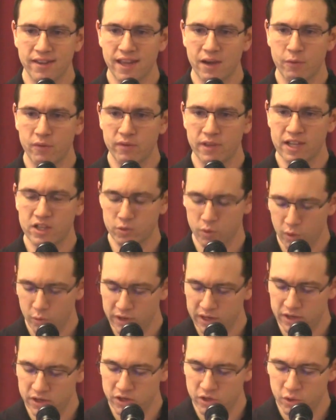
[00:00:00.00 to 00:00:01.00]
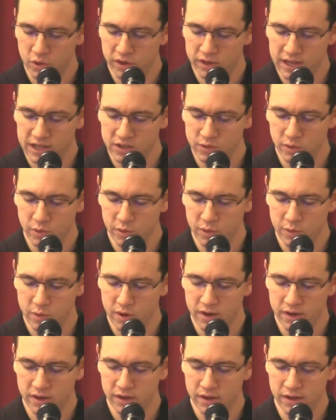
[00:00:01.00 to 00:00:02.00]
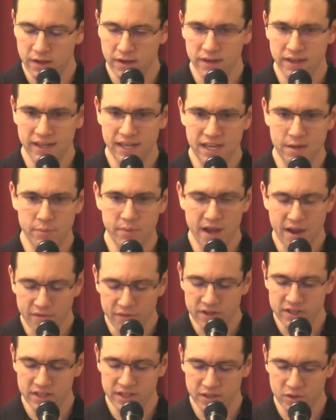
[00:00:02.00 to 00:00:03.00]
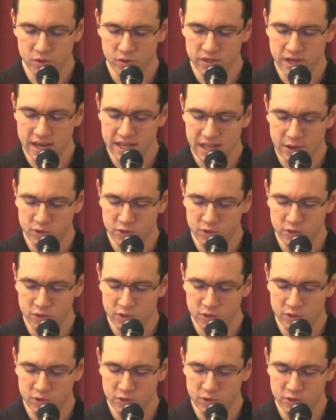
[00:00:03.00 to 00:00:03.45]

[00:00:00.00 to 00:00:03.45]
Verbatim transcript: that that's what we endure and that's what we want to keep every single day.